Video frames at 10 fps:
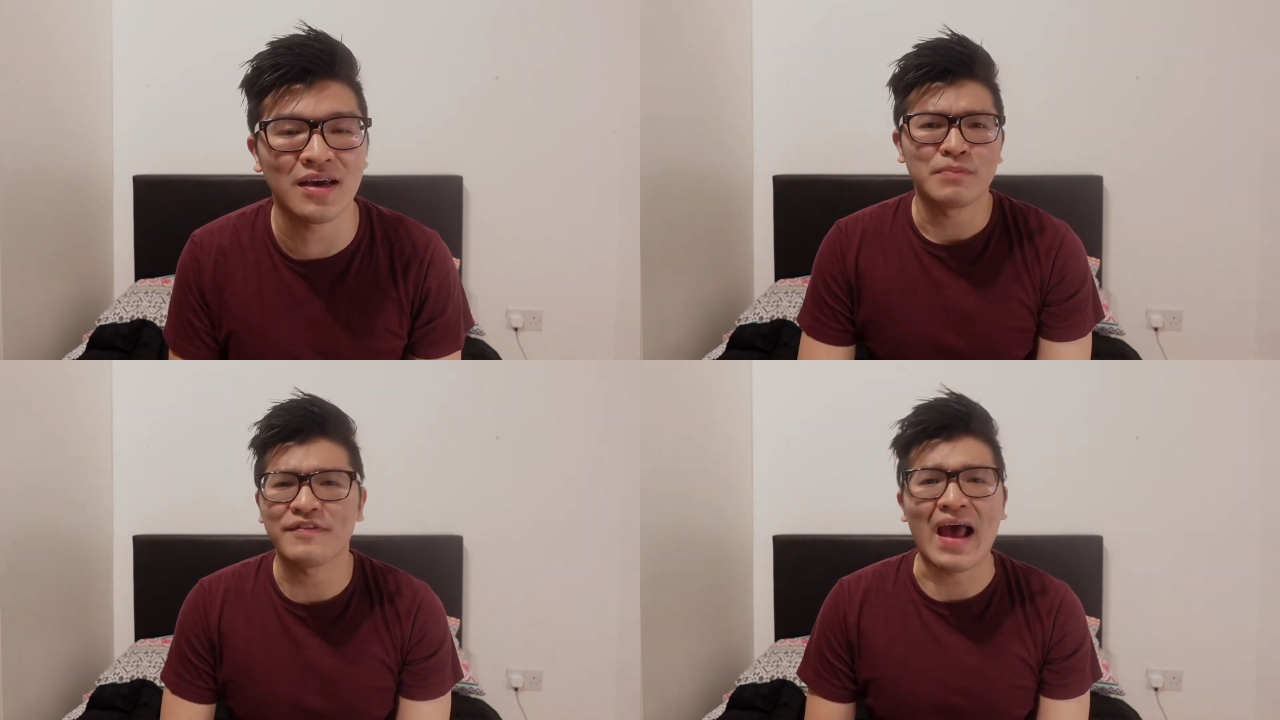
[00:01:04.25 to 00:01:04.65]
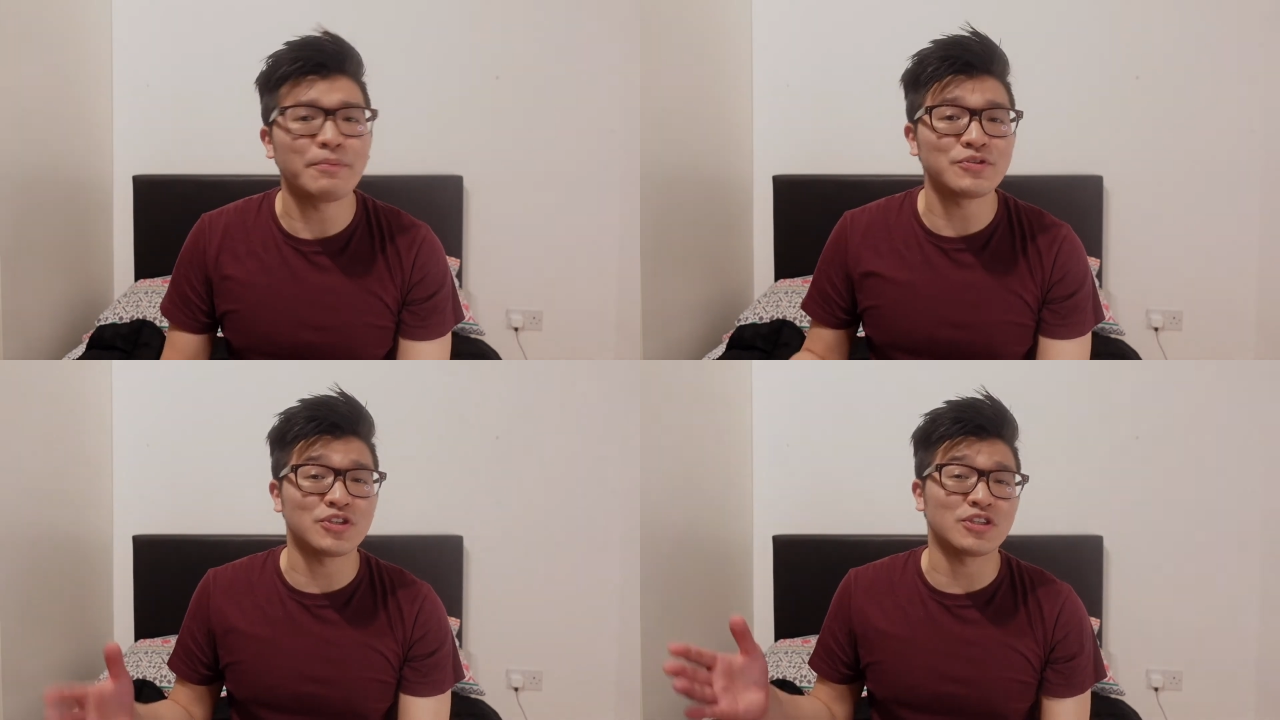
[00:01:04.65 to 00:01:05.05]
But if
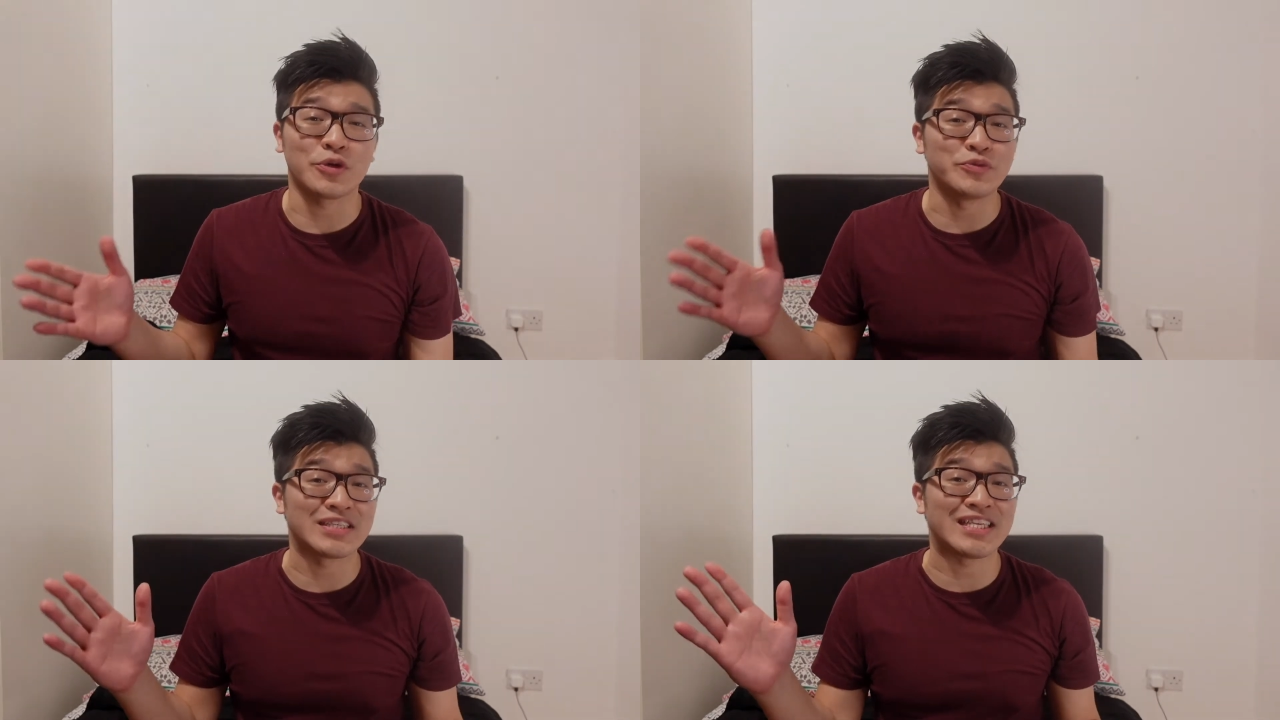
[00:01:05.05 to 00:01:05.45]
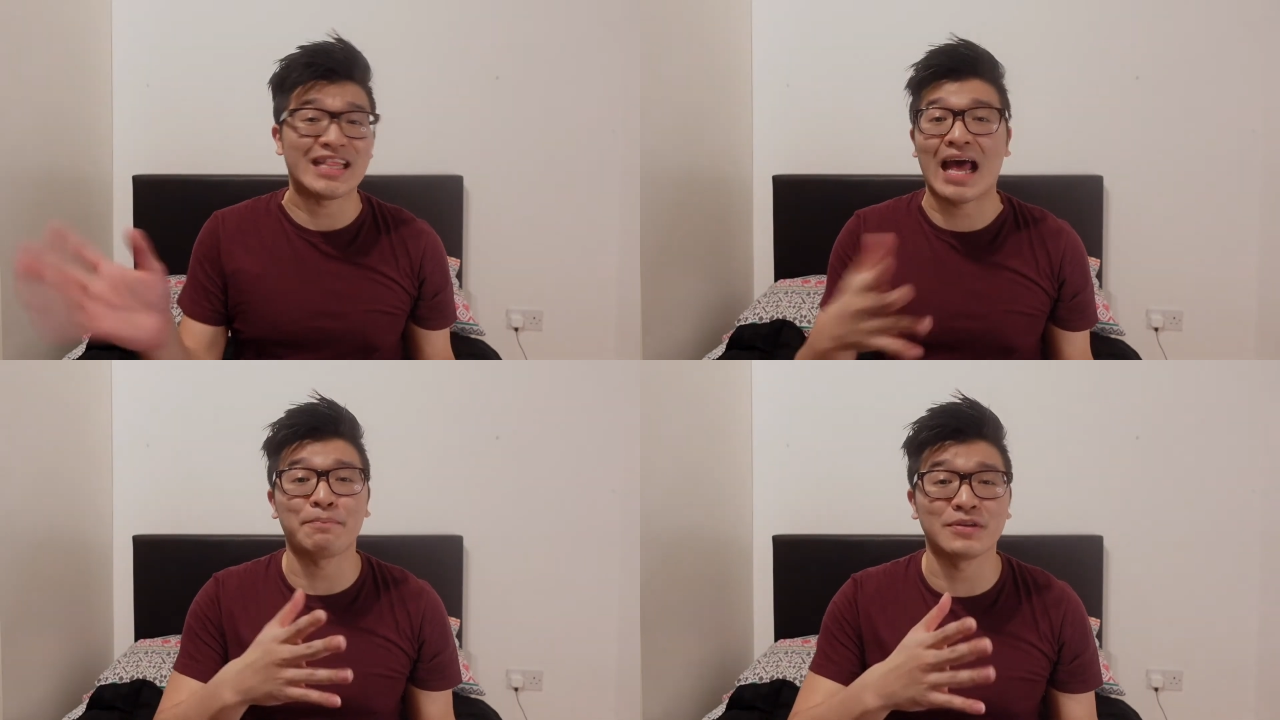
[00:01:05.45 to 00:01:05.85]
Apple's just going to
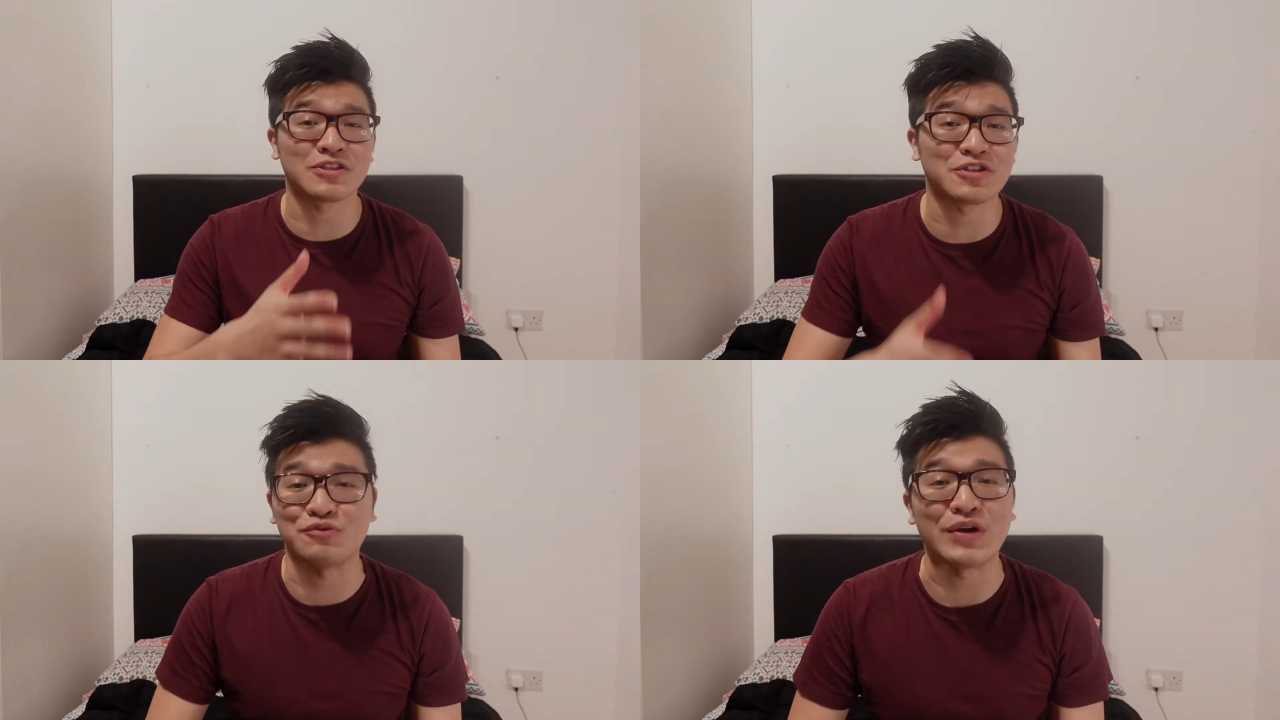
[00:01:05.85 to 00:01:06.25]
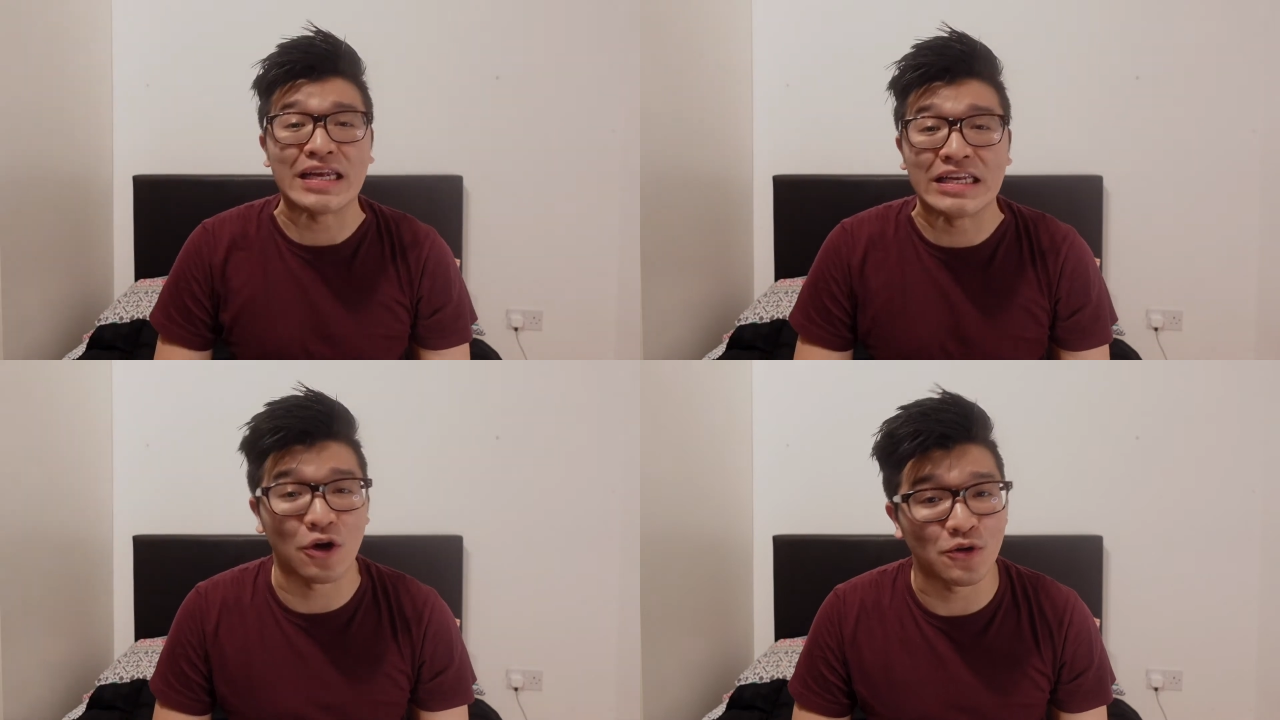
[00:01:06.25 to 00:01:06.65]
slap a
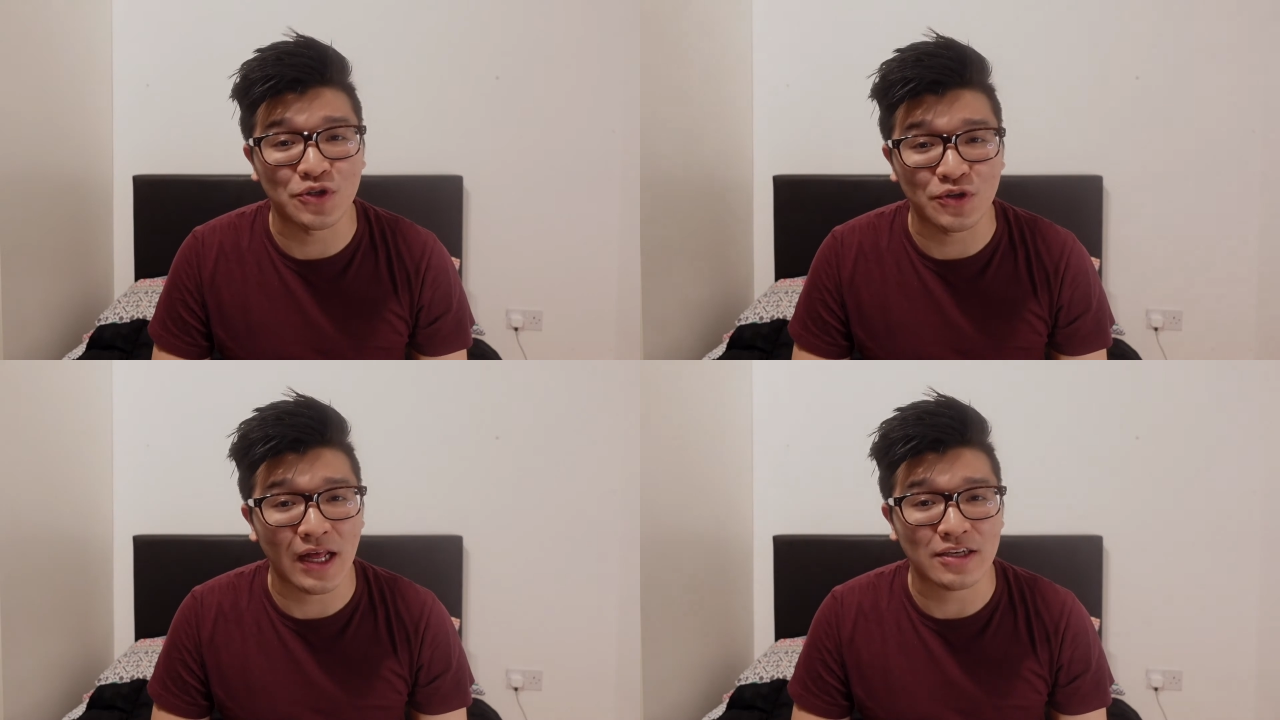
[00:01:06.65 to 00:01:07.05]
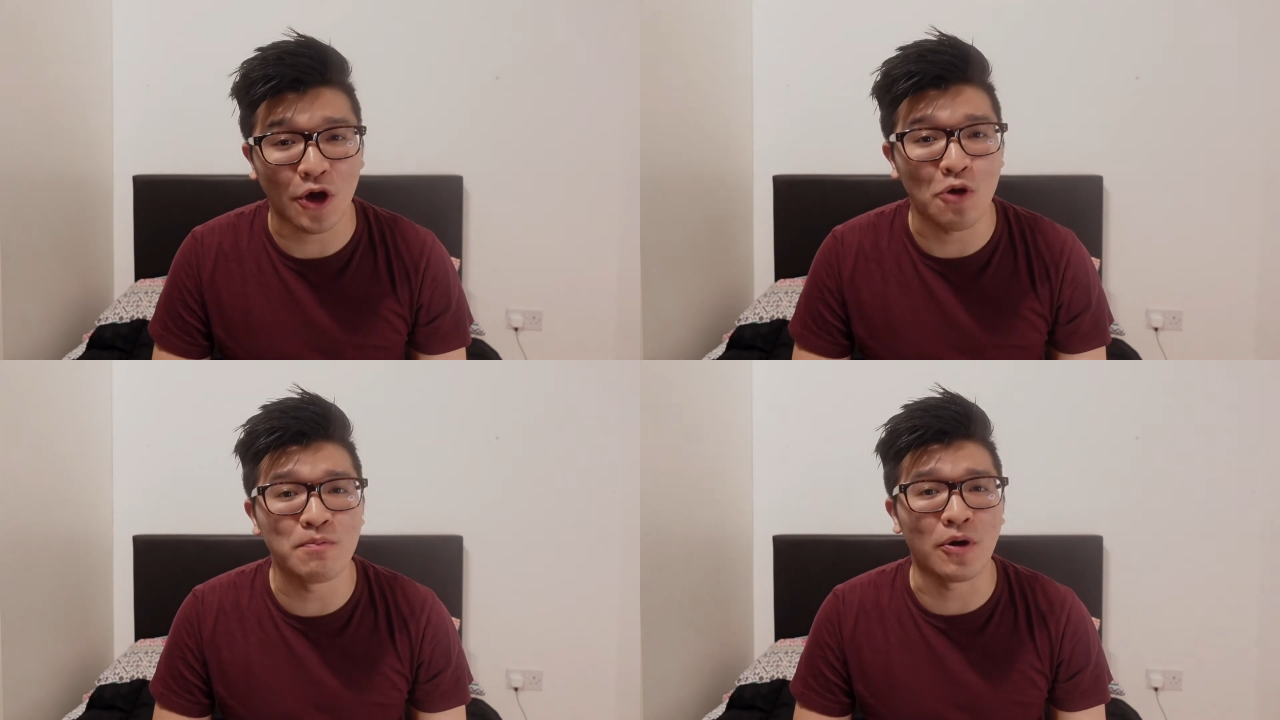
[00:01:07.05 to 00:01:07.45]
screen onto the next
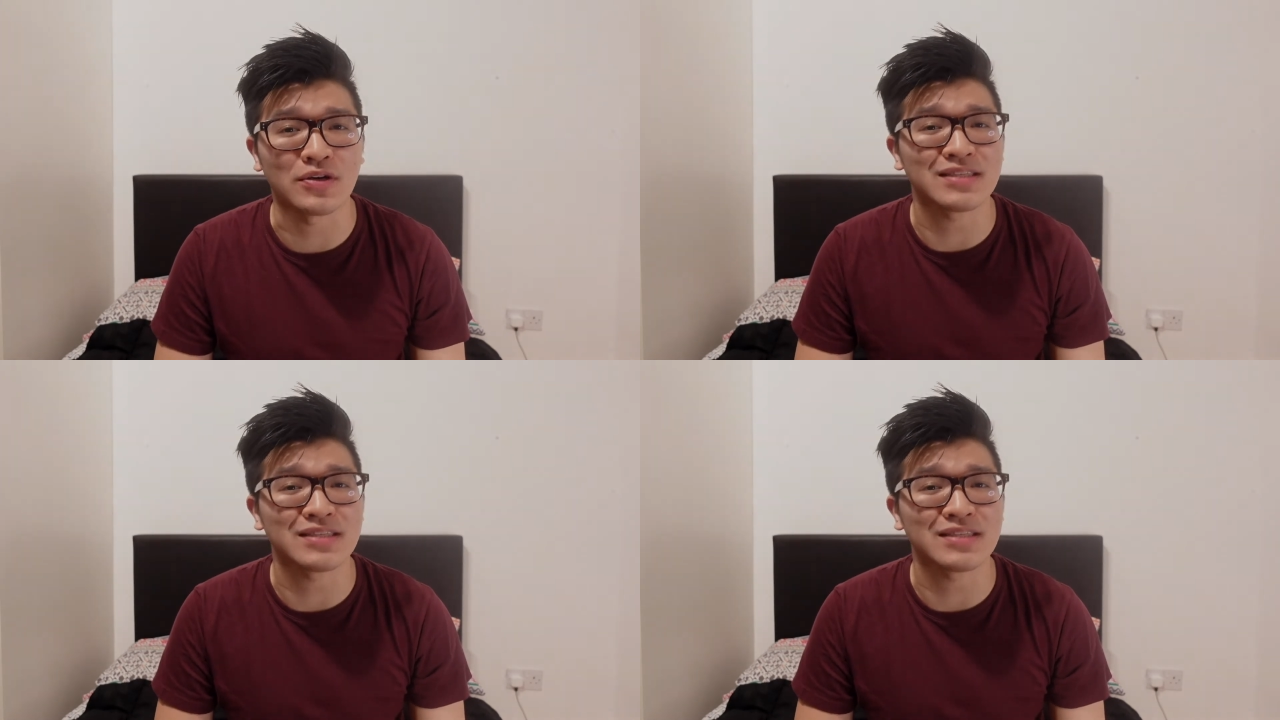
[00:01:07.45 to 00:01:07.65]
HomePod,